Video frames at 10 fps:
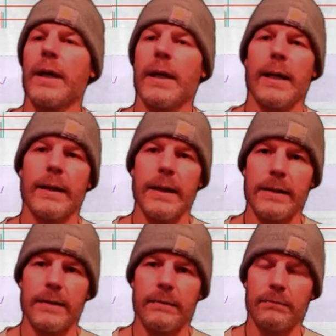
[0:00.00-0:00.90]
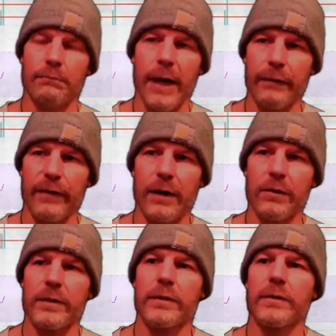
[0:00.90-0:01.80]
At least my
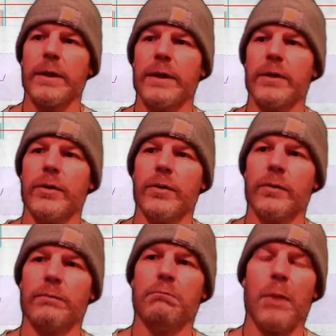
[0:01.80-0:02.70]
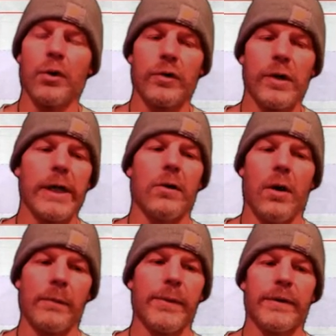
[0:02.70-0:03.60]
followers. We do mostly
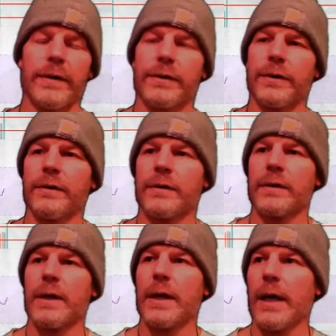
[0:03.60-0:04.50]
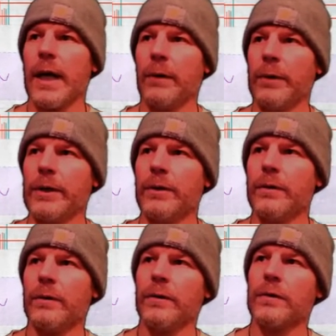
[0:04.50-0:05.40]
long positions and we
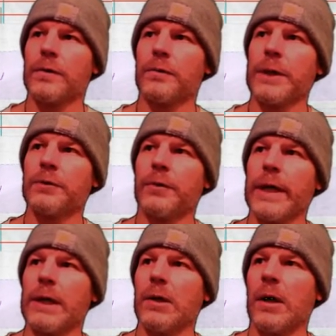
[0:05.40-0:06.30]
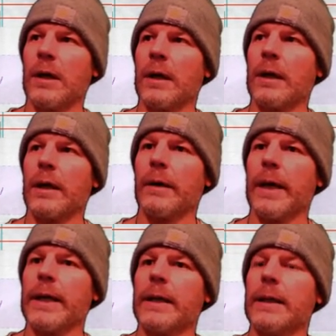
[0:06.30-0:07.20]
do swing trade long. All right.